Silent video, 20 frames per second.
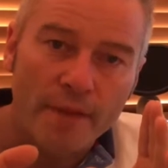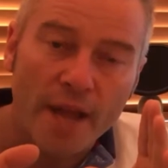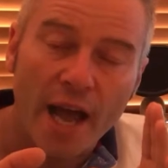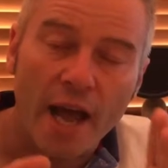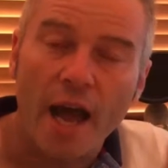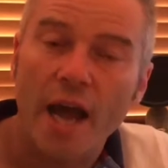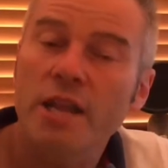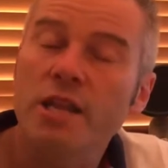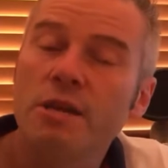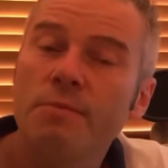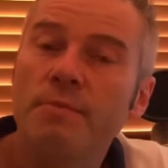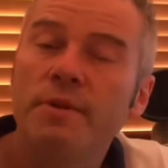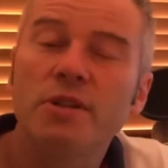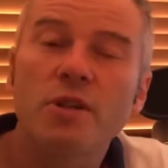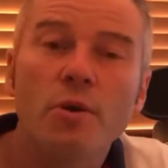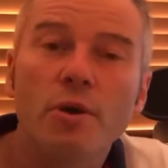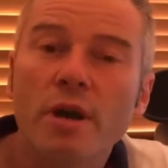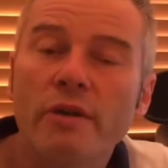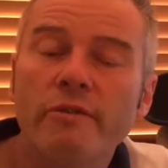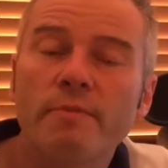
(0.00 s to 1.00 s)
and you'd be
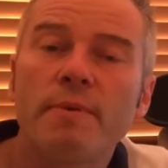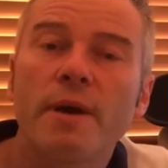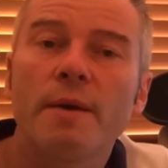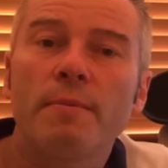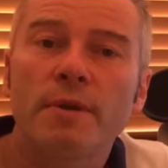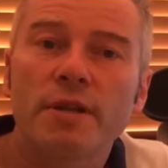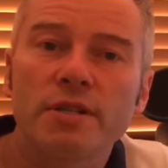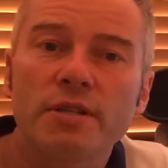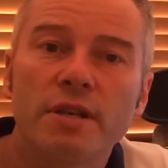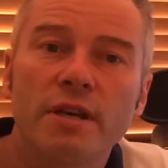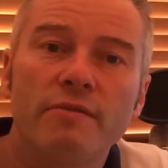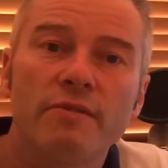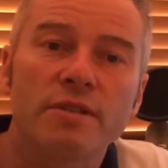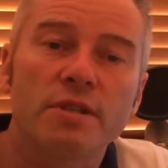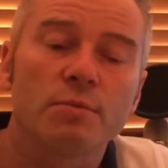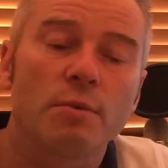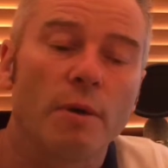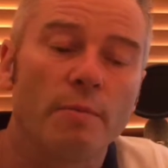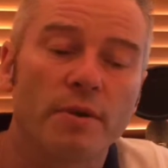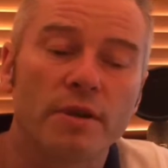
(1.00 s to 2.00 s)
doing other people a service
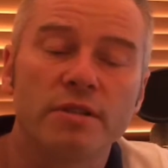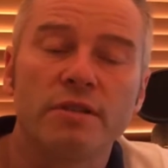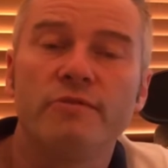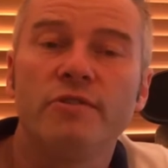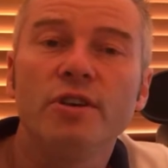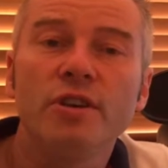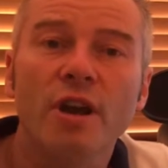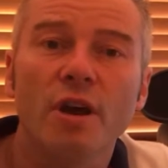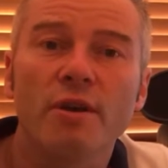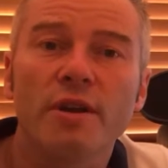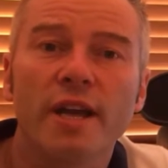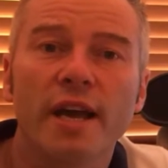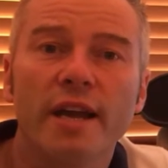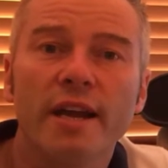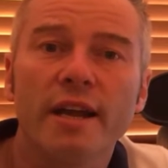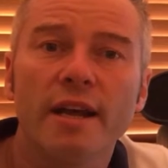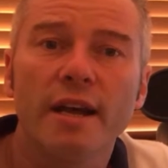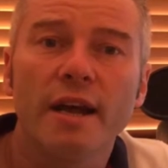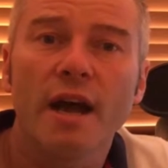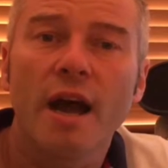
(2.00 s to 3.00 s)
as well, because if you don't get
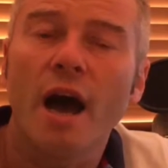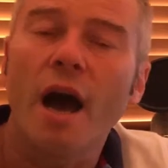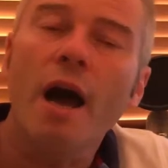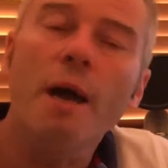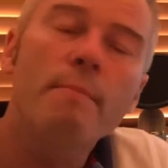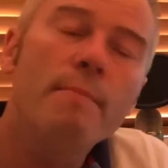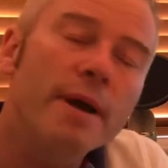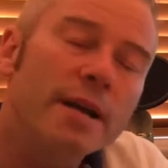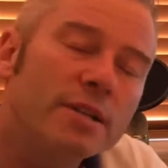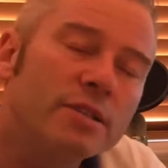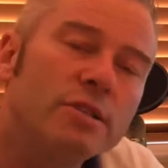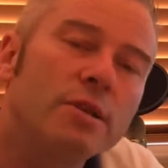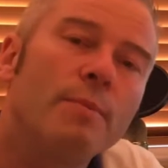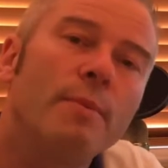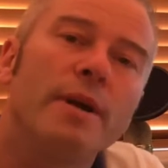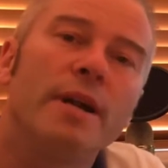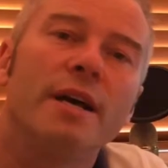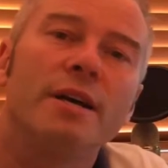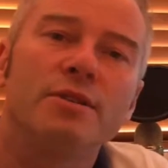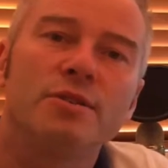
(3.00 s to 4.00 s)
it, I bet
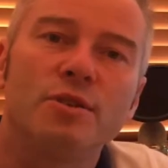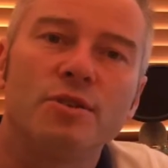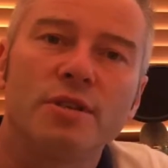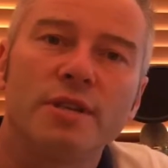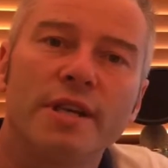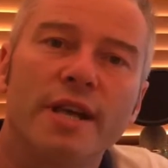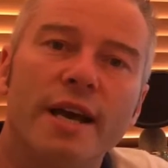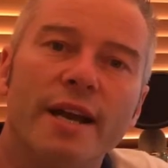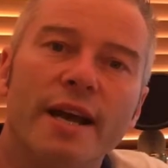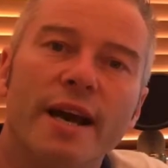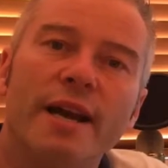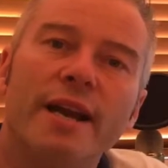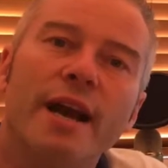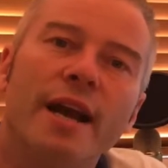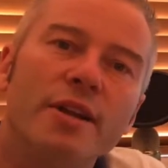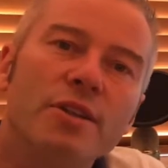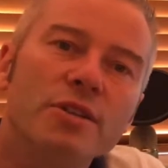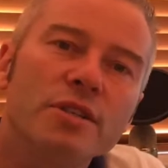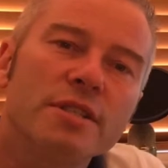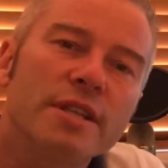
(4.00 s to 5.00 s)
someone else doesn't get it, and
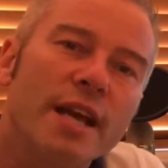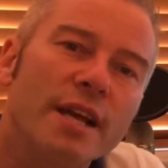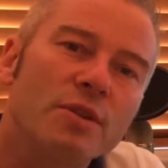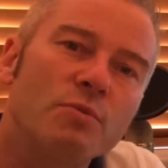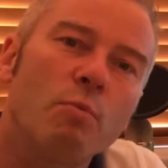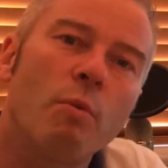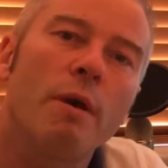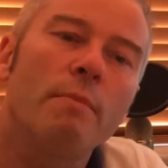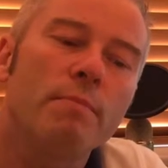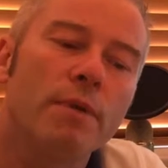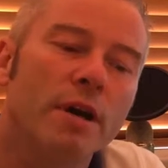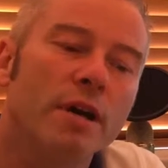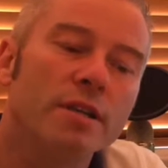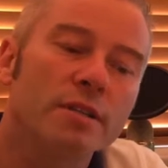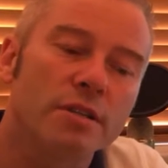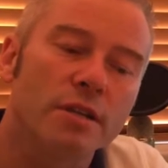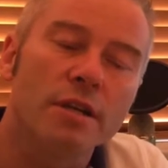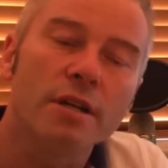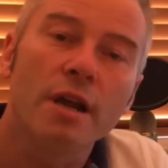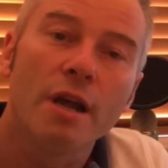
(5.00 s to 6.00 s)
it just takes one
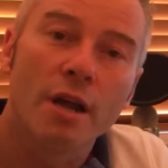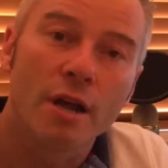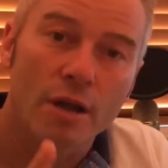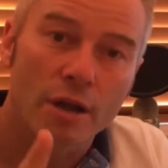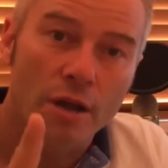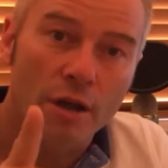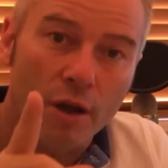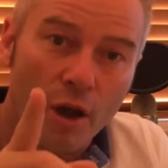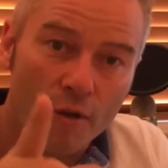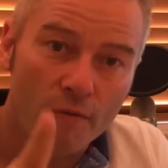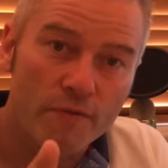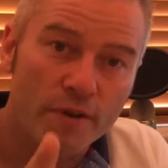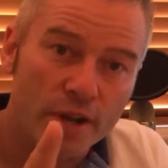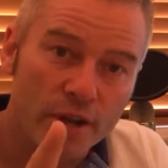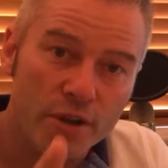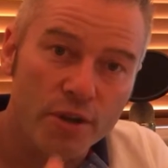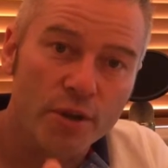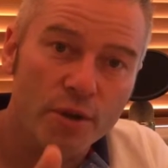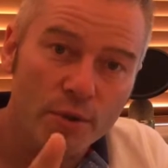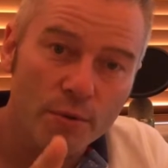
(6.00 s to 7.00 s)
person, hopefully
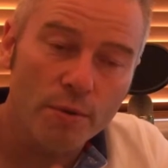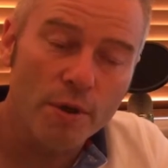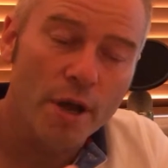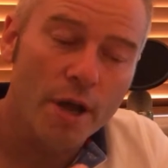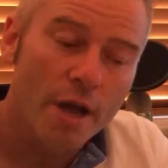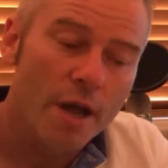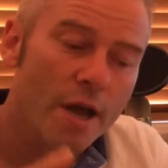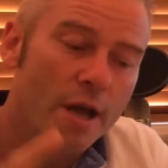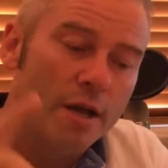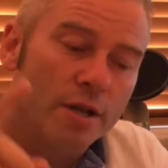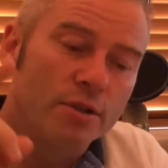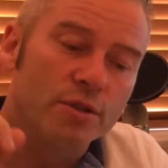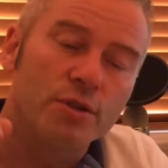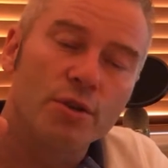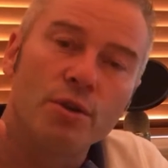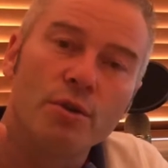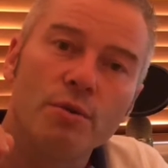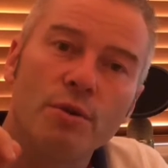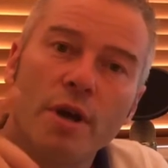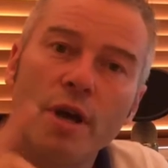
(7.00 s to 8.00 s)
you,
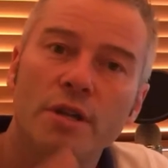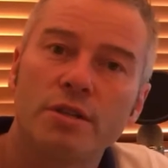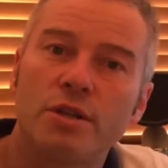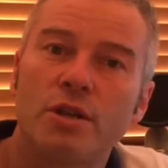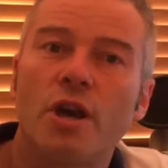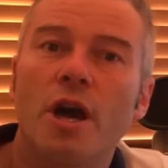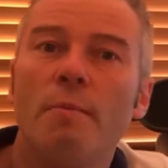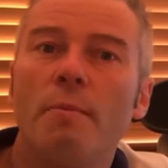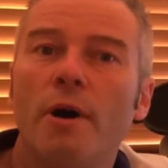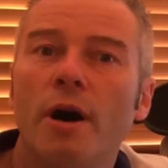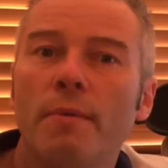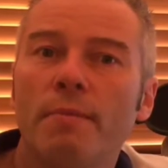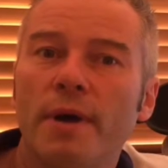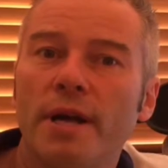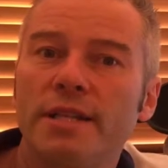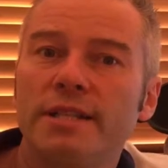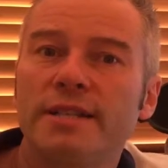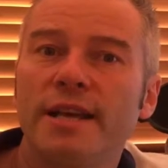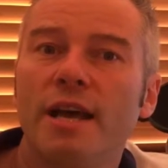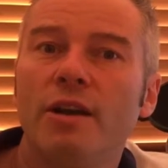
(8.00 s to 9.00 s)
to come up
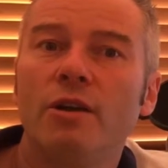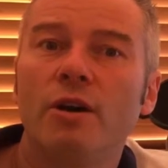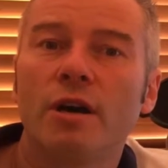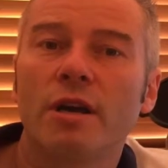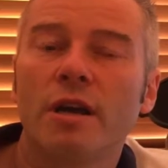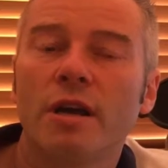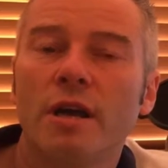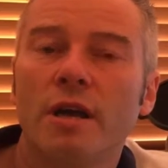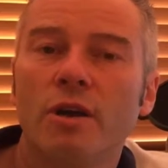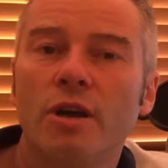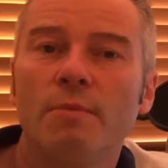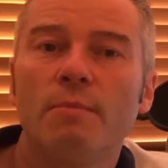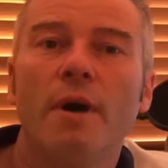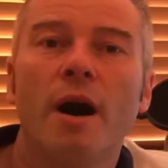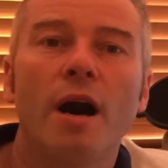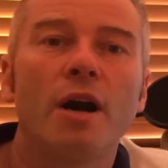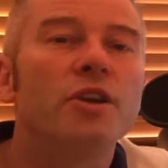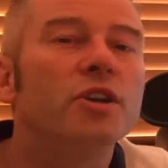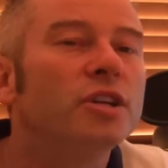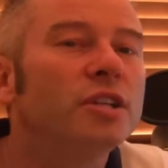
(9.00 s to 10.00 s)
and say, look,
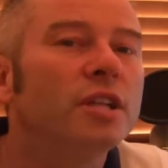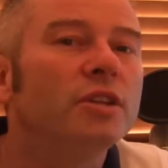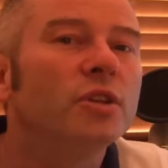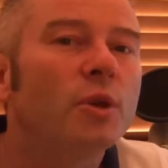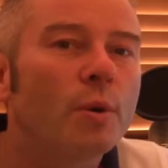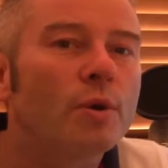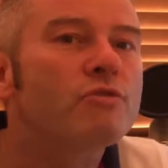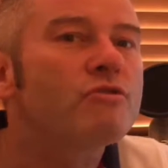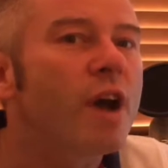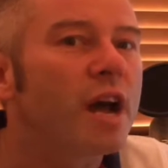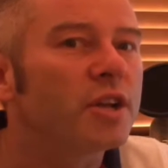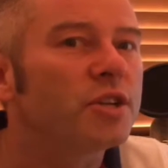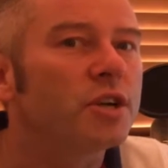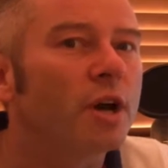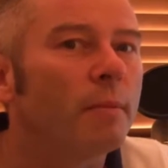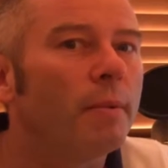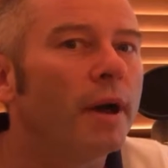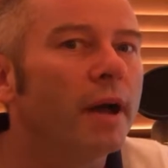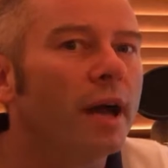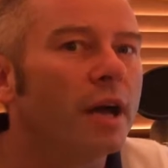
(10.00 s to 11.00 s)
Mark, you didn't do a great
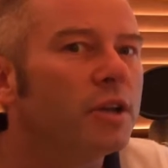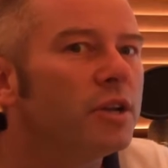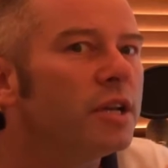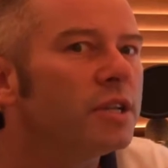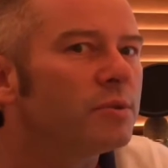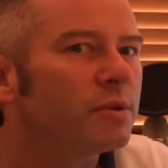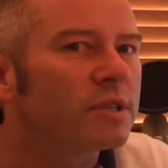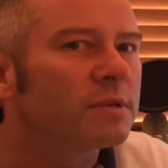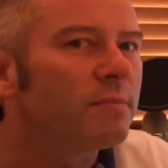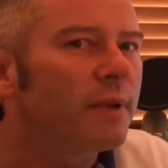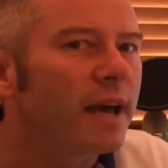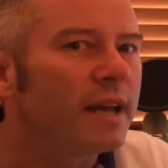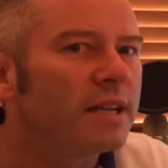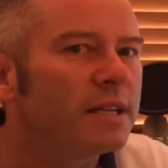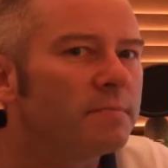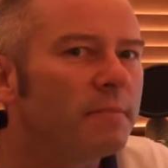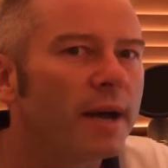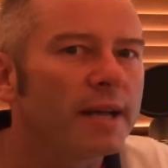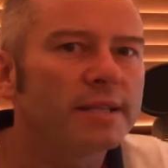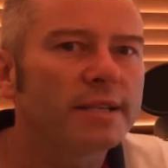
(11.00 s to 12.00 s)
job here. You need to explain
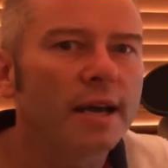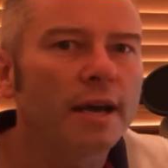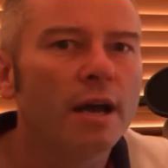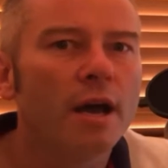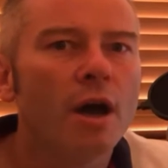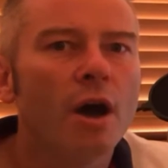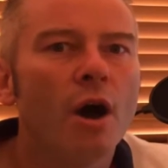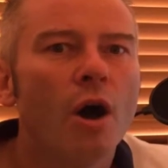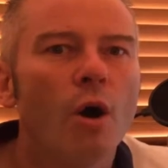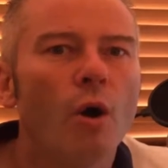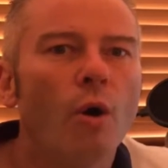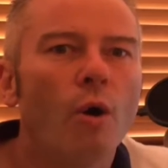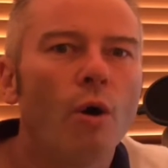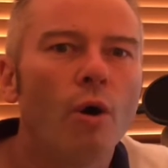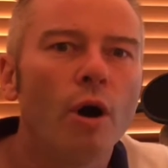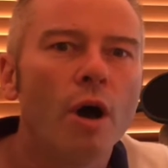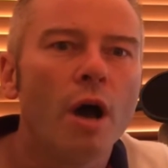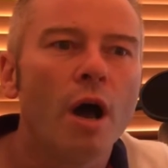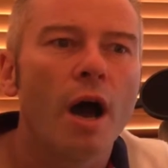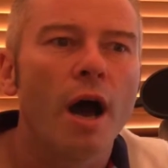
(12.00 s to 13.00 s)
this better.
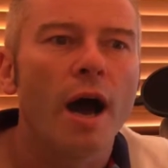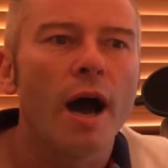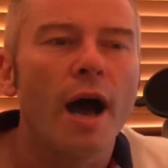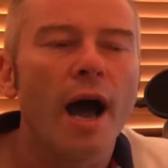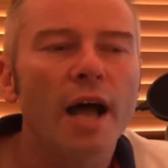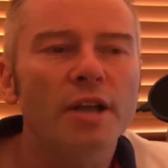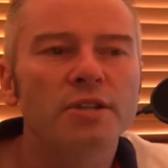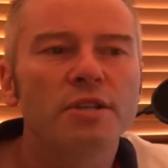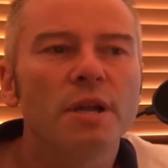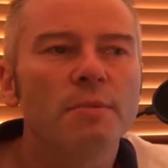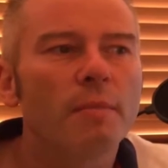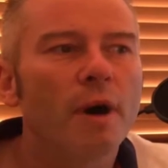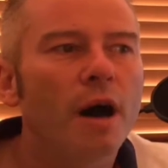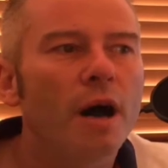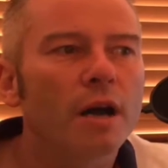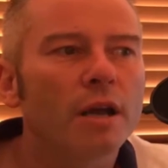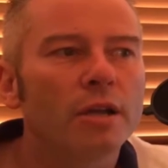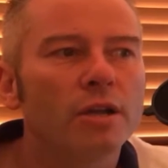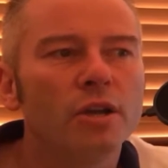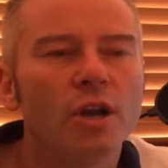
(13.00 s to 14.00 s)
Or actually,
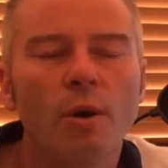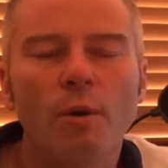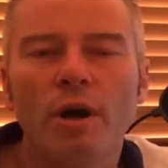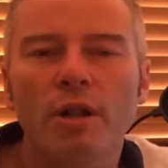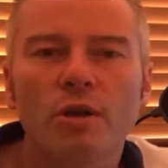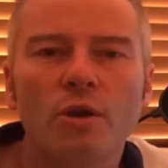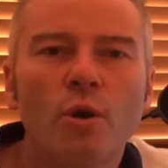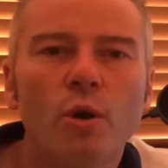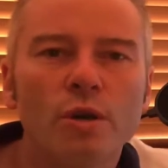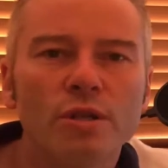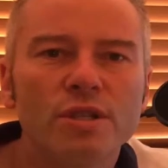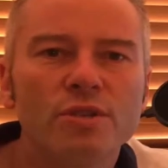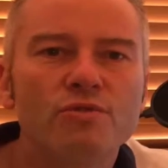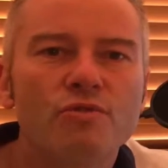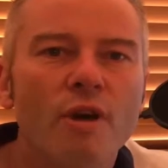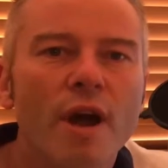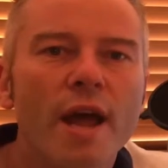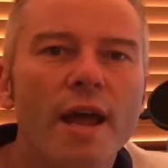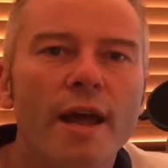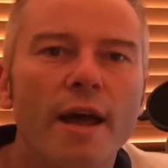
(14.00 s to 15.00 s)
Mark, you know what, the course is
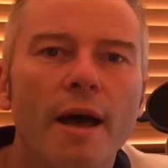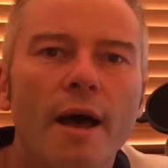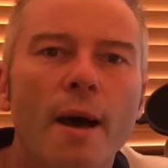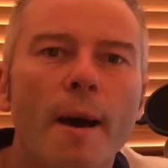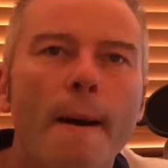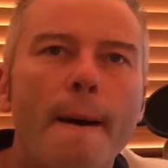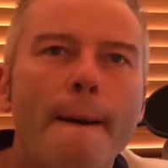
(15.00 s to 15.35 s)
great,